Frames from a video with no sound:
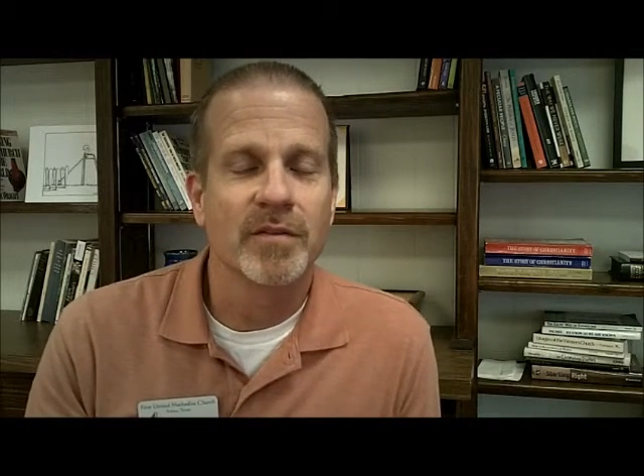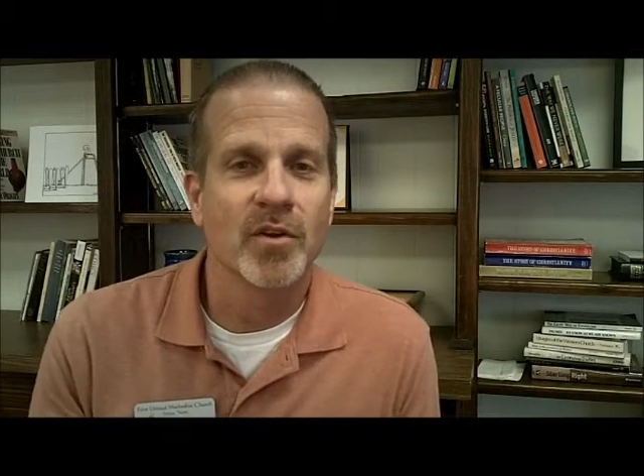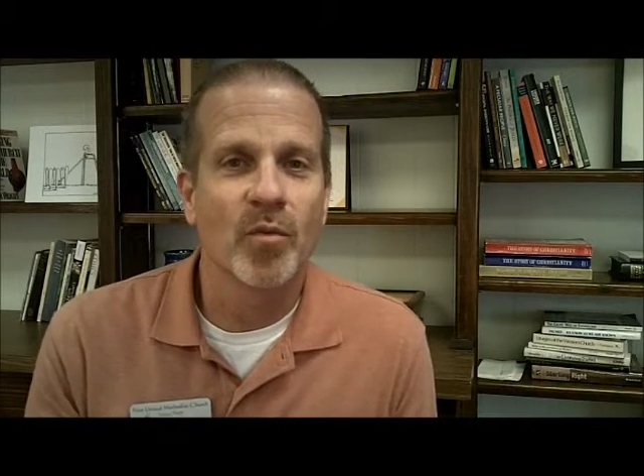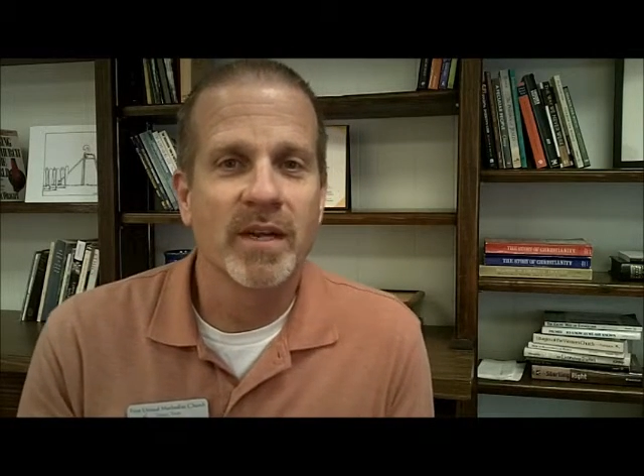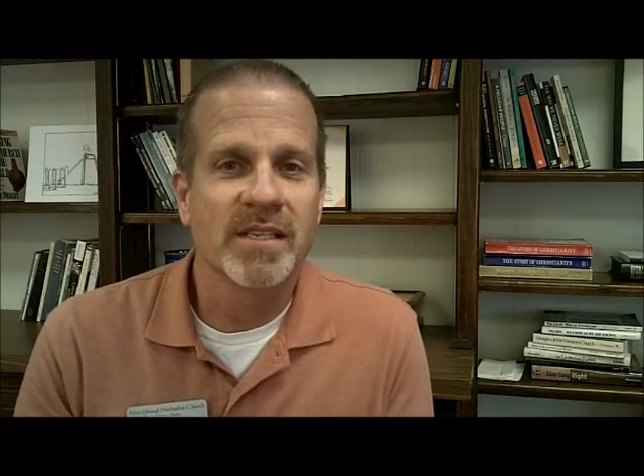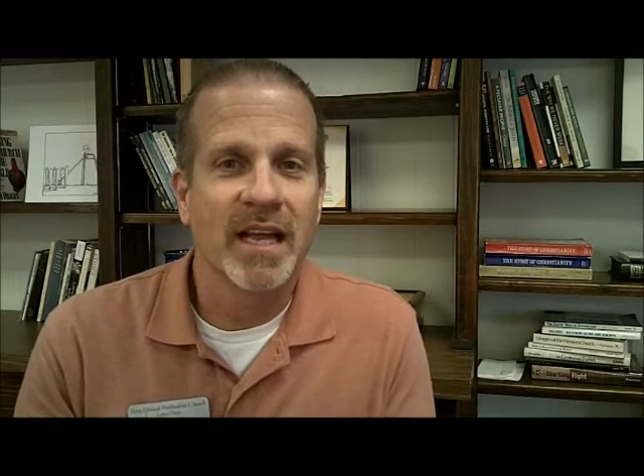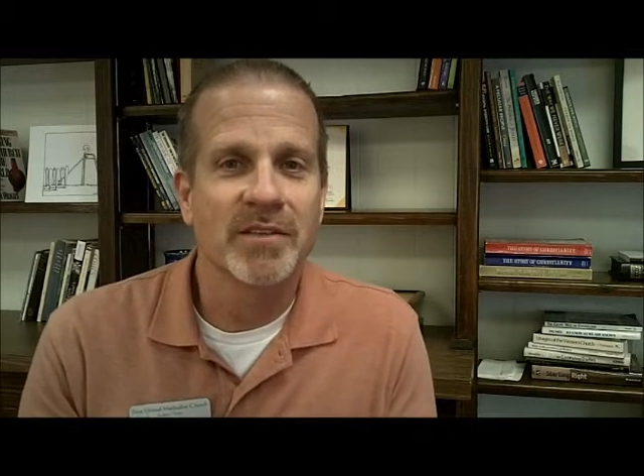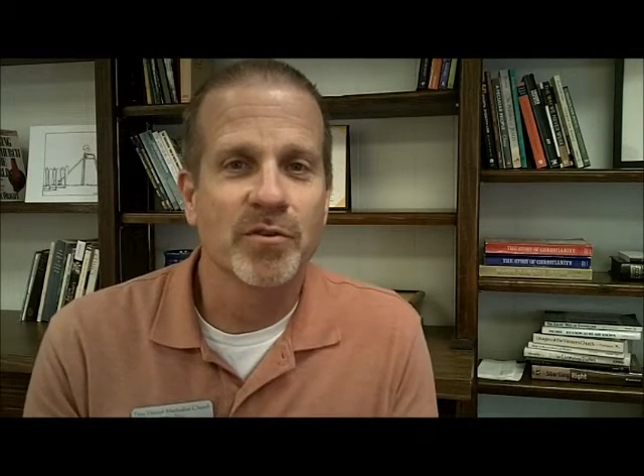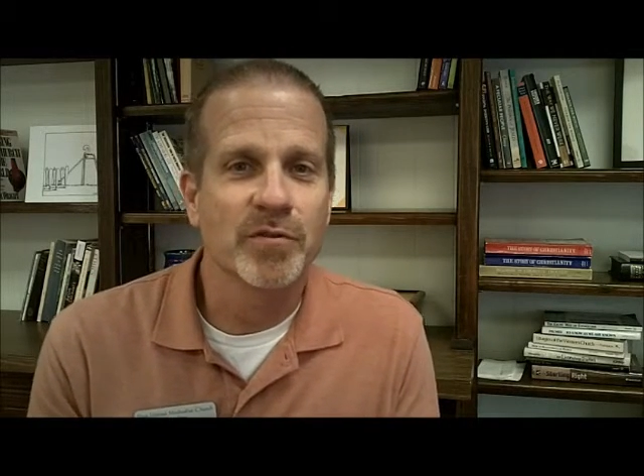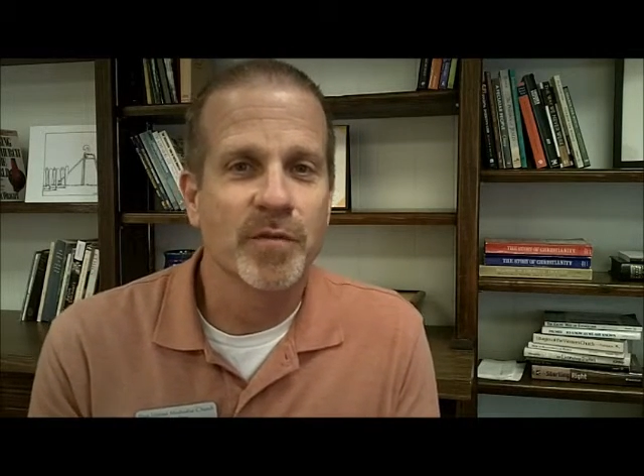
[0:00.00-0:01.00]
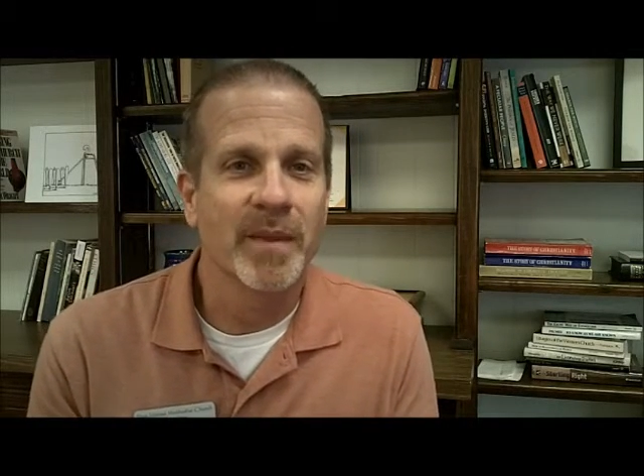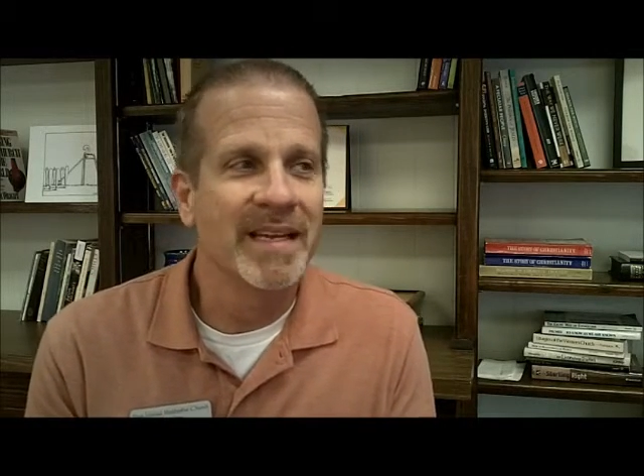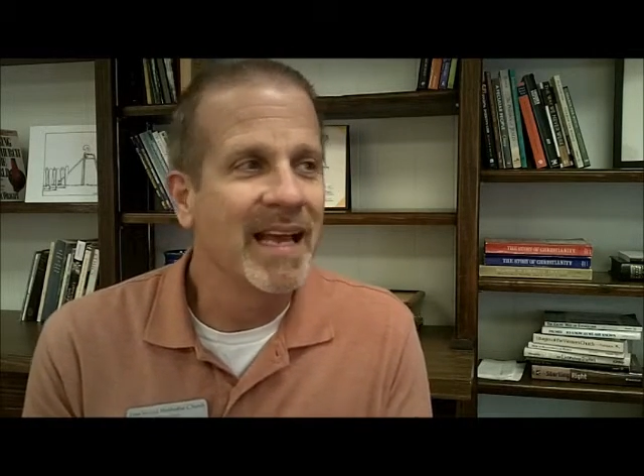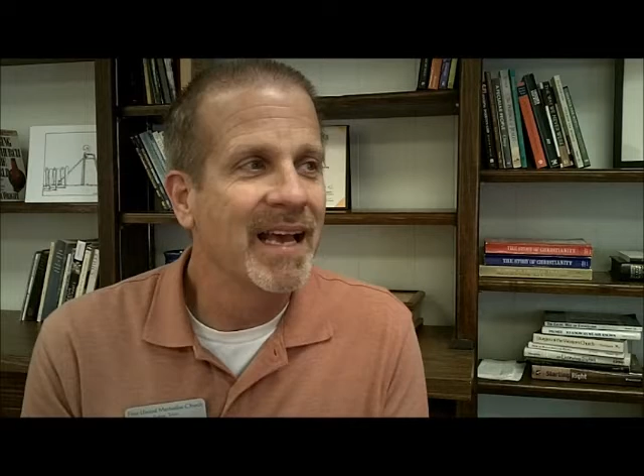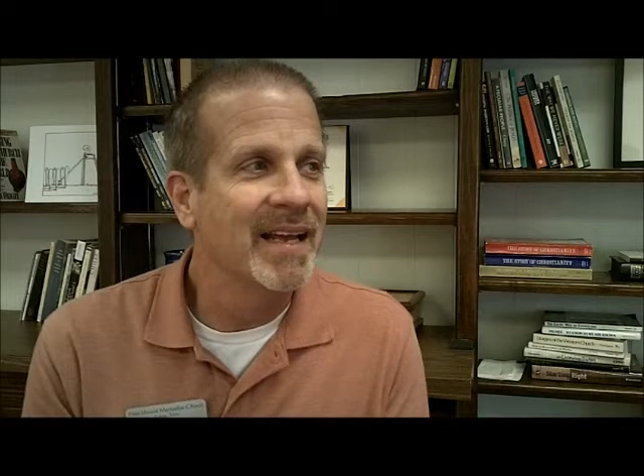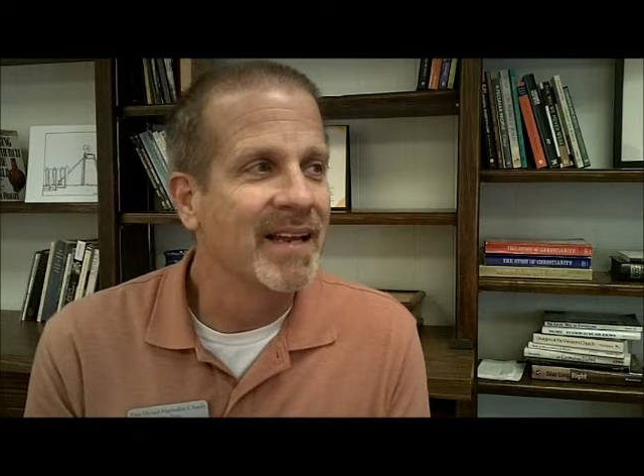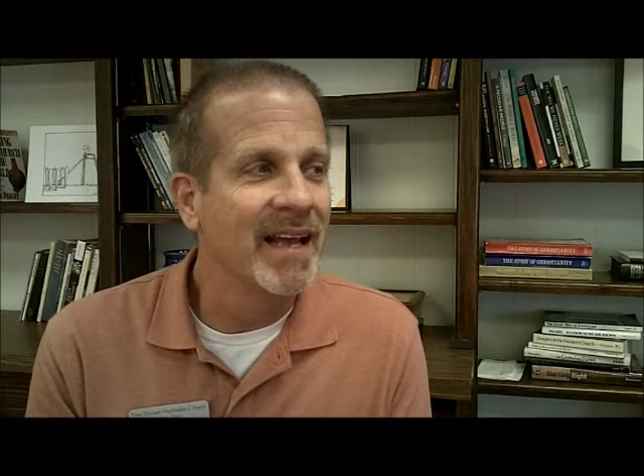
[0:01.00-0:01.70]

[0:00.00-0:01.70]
to raise Lazarus from the dead